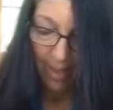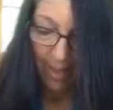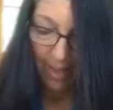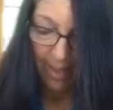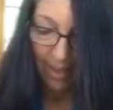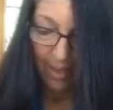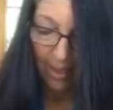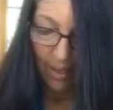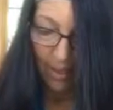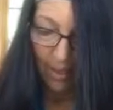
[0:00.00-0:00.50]

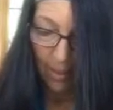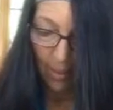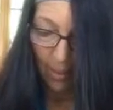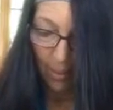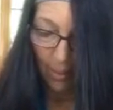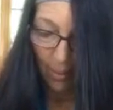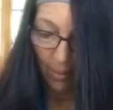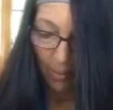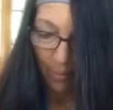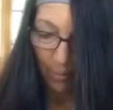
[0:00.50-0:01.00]
I didn't
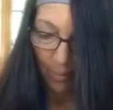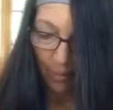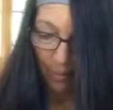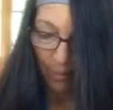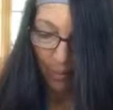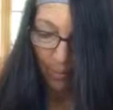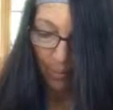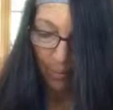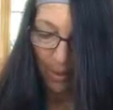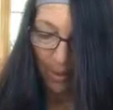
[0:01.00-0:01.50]
know.
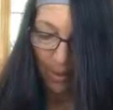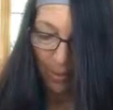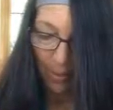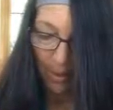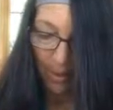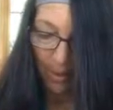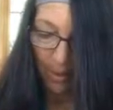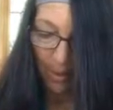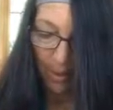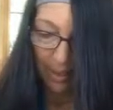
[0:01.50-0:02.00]
You don't know
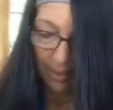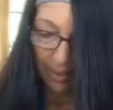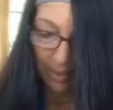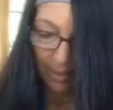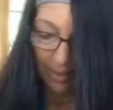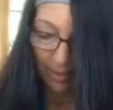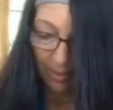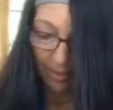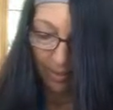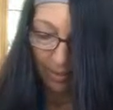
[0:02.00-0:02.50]
as a
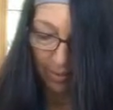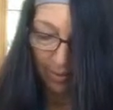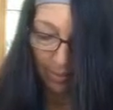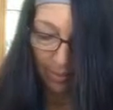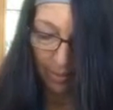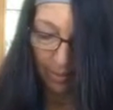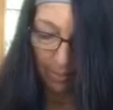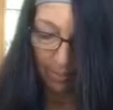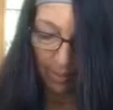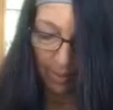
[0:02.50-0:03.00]
healer
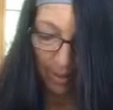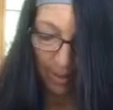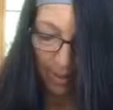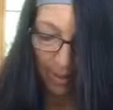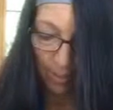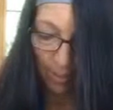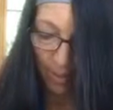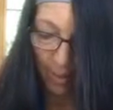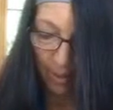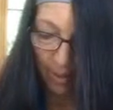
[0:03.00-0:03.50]
if something's
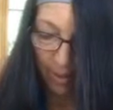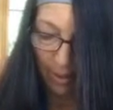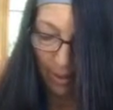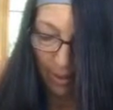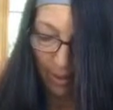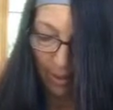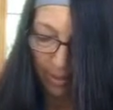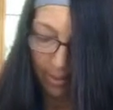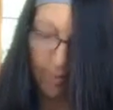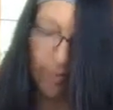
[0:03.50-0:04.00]
going to
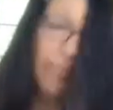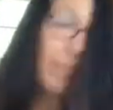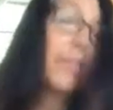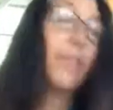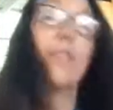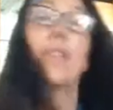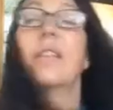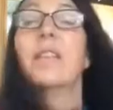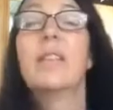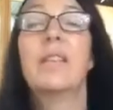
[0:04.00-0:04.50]
work.
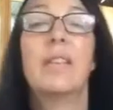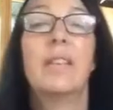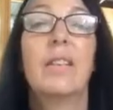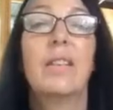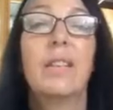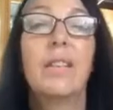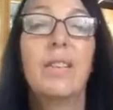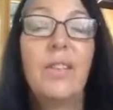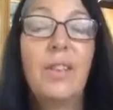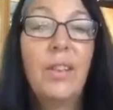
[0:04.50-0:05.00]

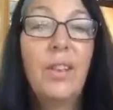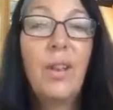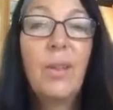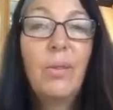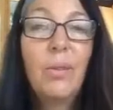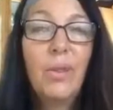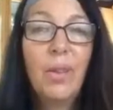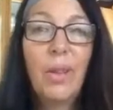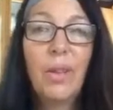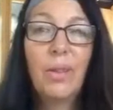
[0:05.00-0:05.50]
You
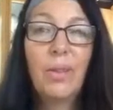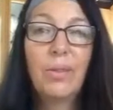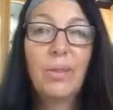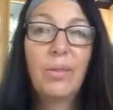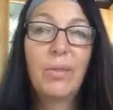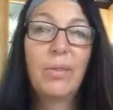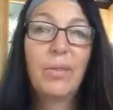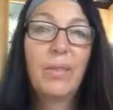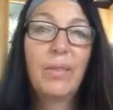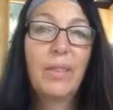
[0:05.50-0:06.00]
don't know.
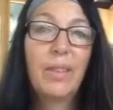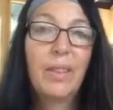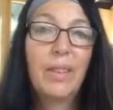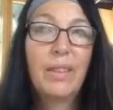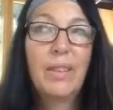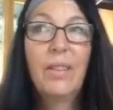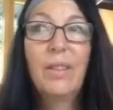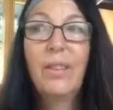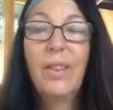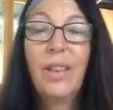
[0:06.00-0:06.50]

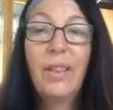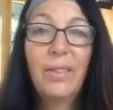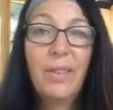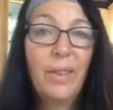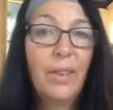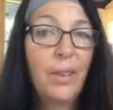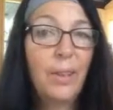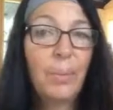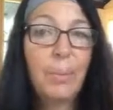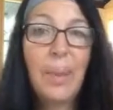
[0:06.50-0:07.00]
You give
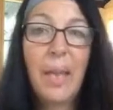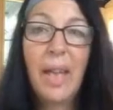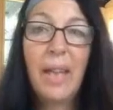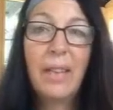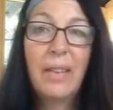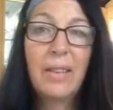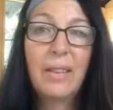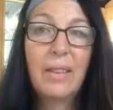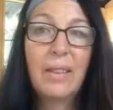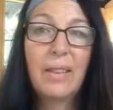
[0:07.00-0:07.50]
it your
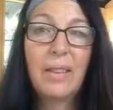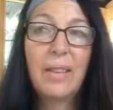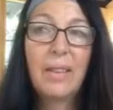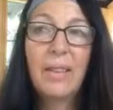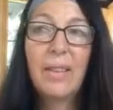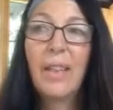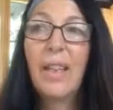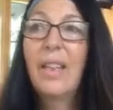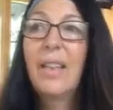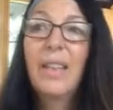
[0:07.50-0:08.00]
best,
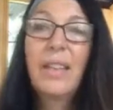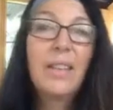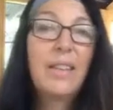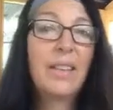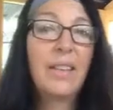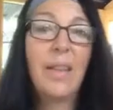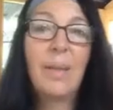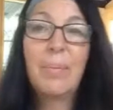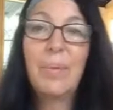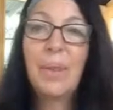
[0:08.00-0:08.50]
and it
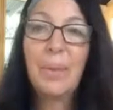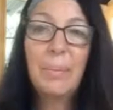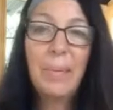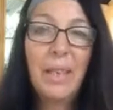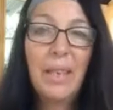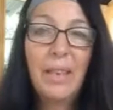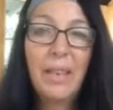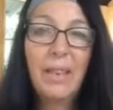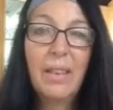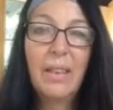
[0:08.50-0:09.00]
isn't up to
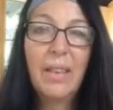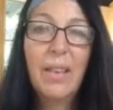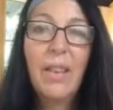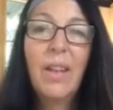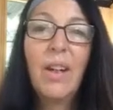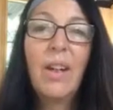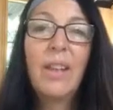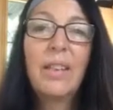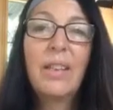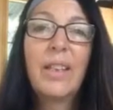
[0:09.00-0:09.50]
me.
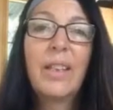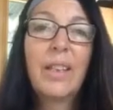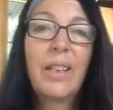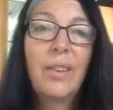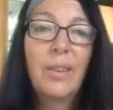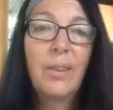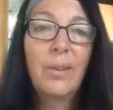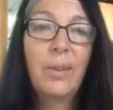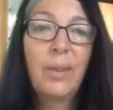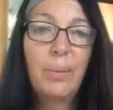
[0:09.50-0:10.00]
All I
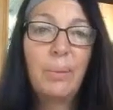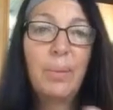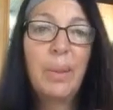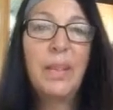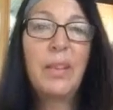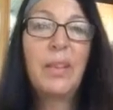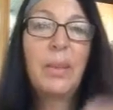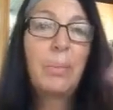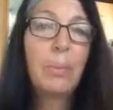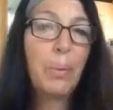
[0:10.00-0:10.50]
can do is
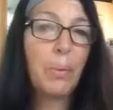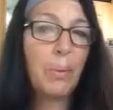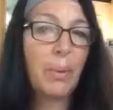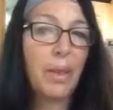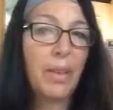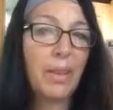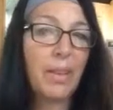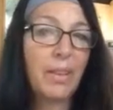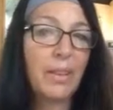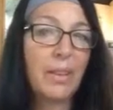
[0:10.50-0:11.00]
be
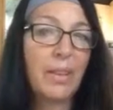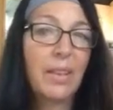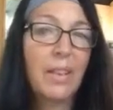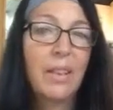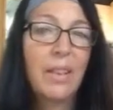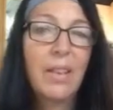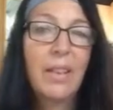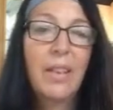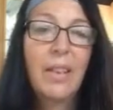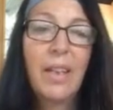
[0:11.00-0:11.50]
support
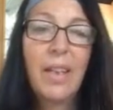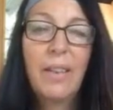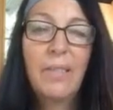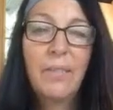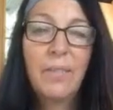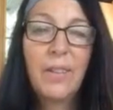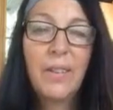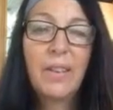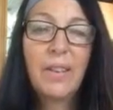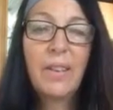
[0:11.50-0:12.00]

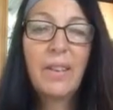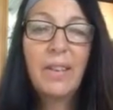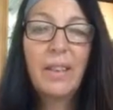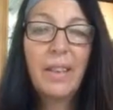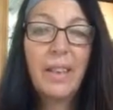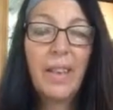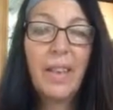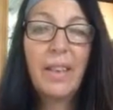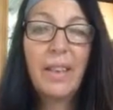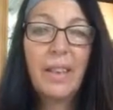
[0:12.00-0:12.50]
and
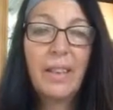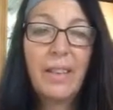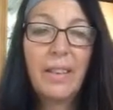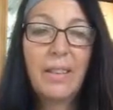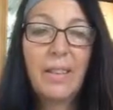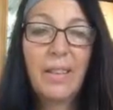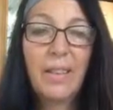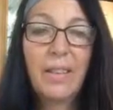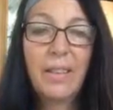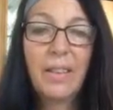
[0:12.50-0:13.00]
facilitate
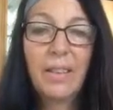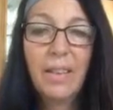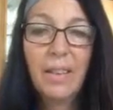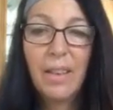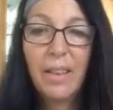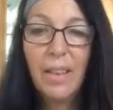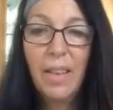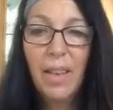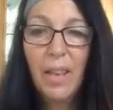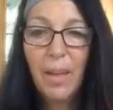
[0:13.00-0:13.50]
healing,
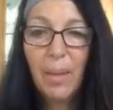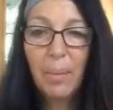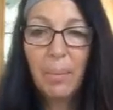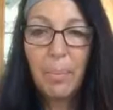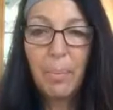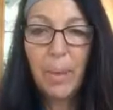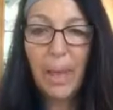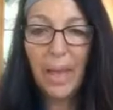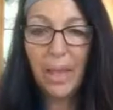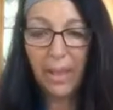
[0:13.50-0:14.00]

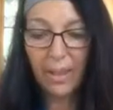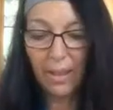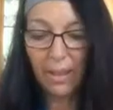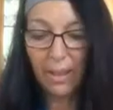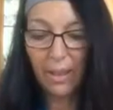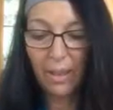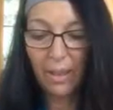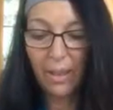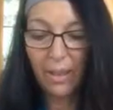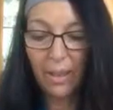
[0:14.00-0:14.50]
but